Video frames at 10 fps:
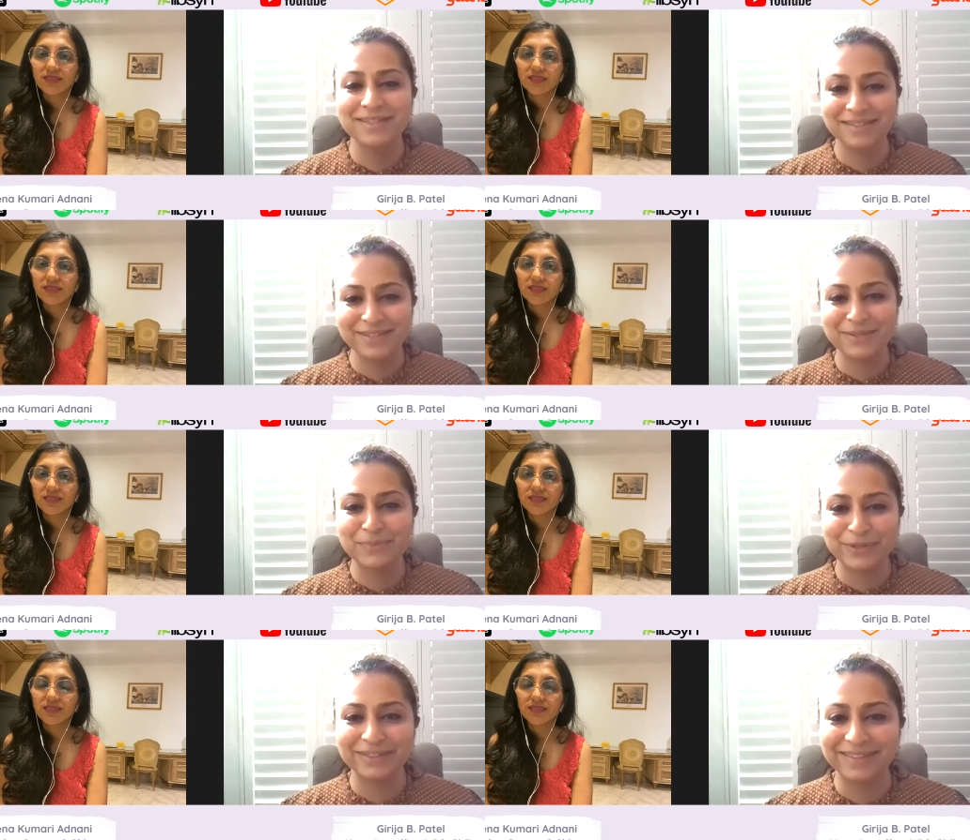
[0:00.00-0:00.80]
Speaker 1: of this
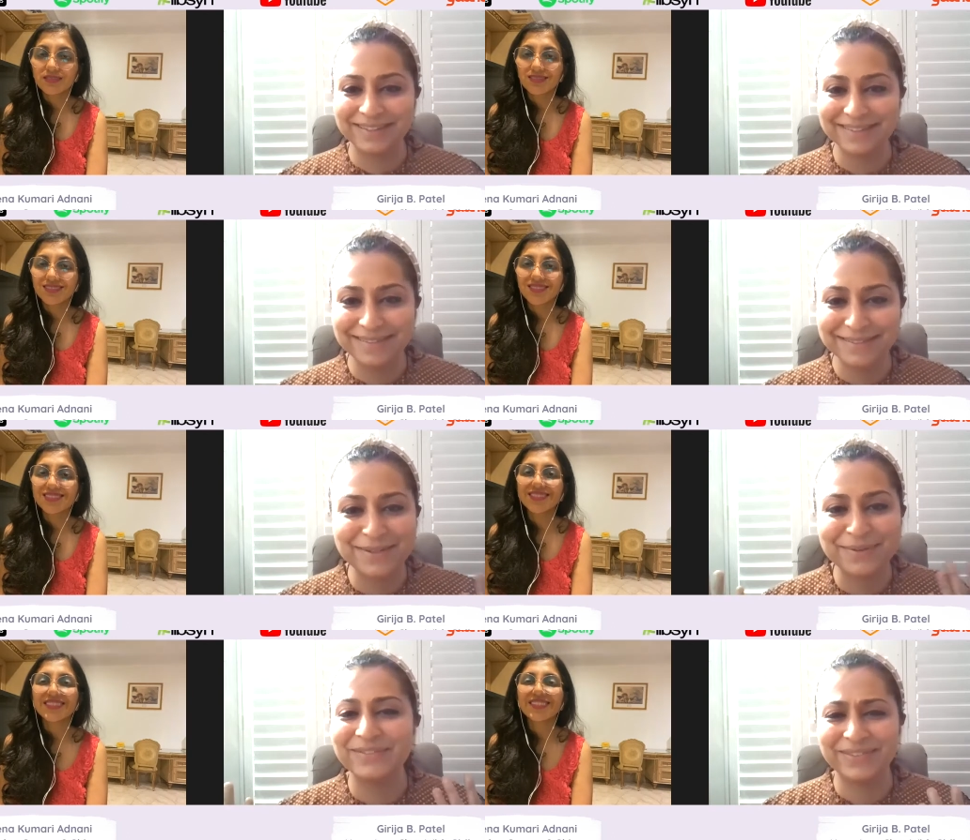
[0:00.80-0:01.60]
world that
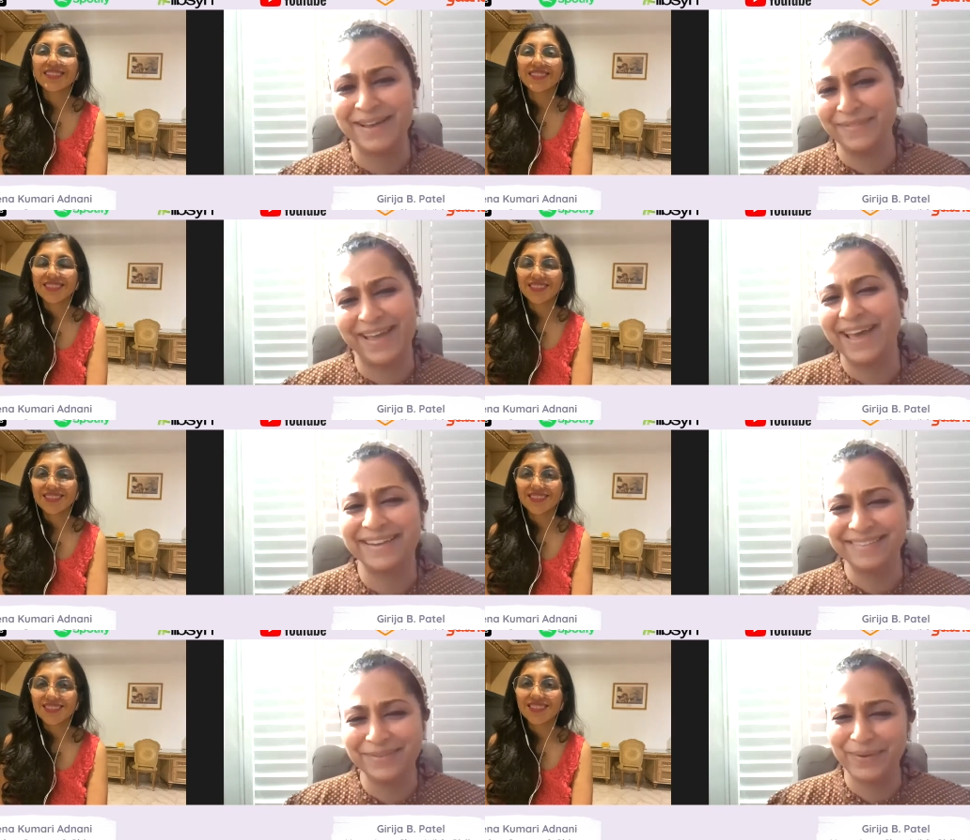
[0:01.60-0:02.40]
don't even have
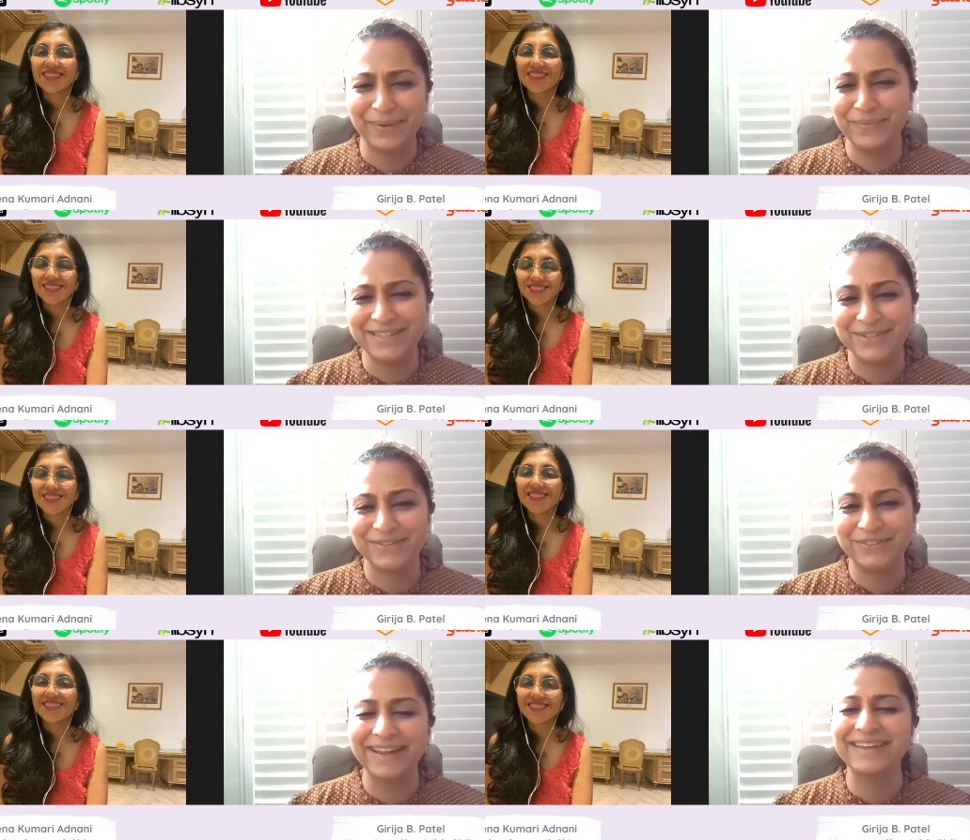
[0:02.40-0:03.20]
that the way we do,
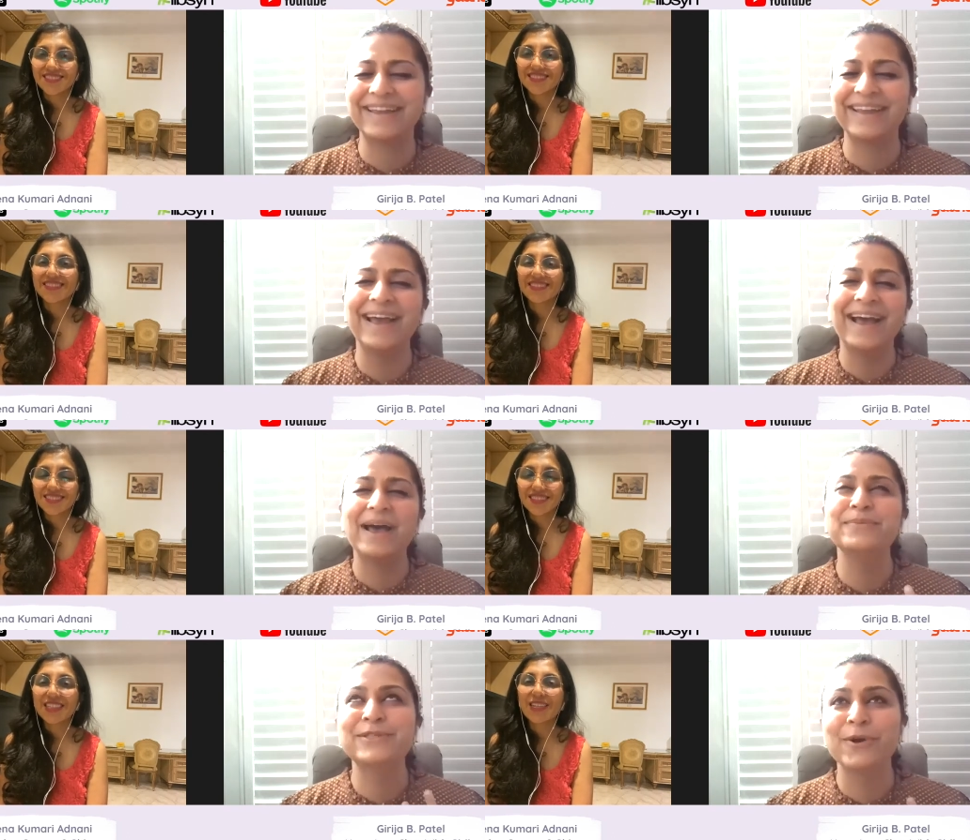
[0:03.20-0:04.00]
right? Like I'm
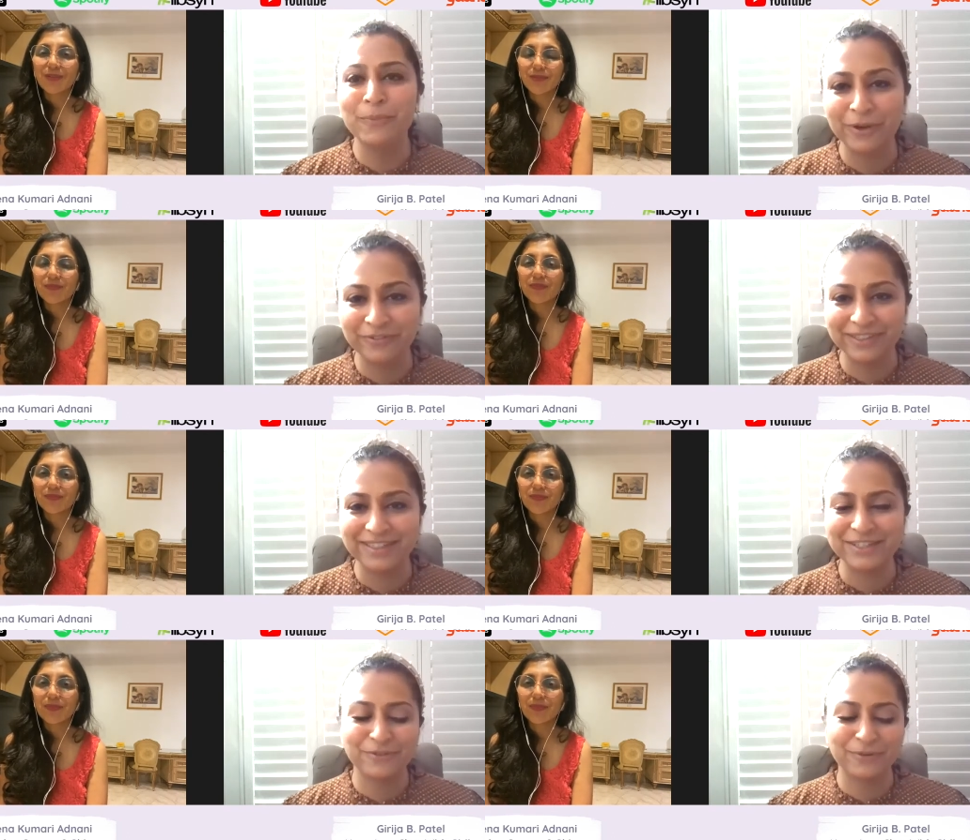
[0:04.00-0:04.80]
yeah. so
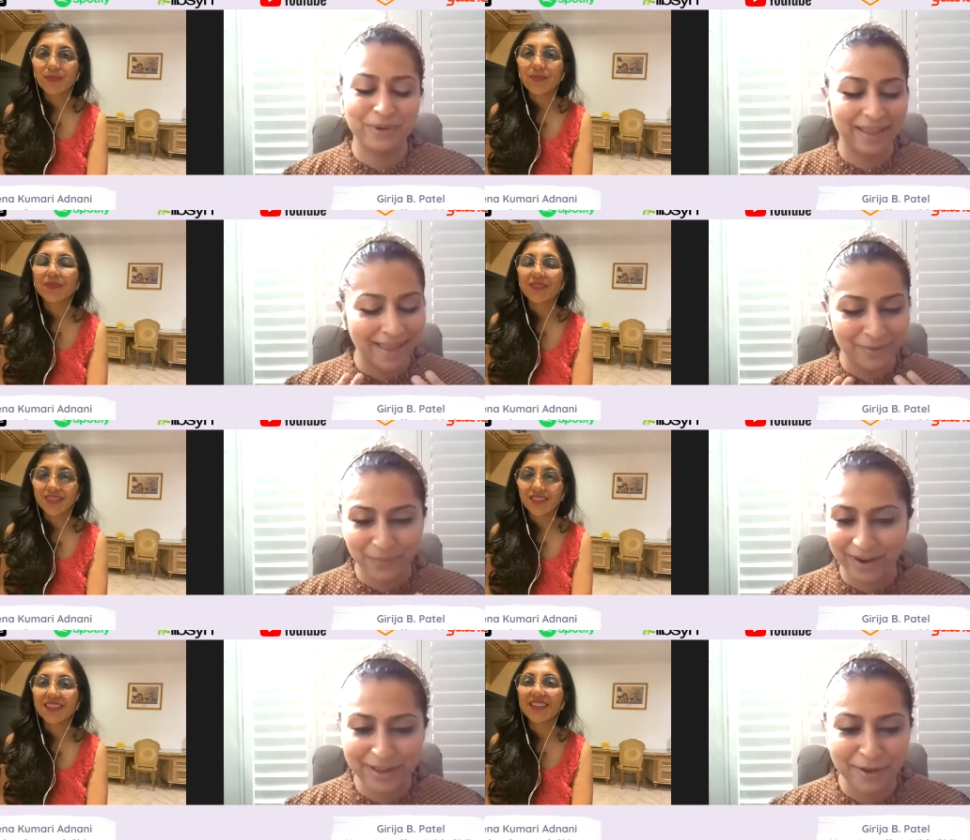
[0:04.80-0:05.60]
privileged from again where
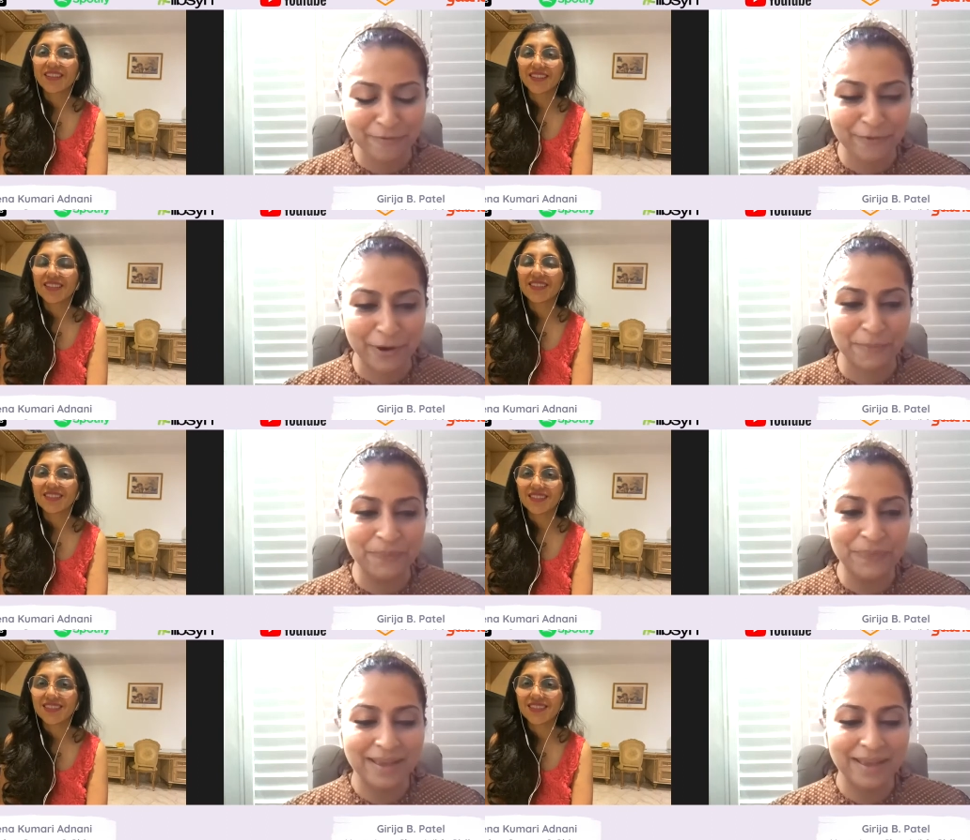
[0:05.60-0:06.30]
I come from.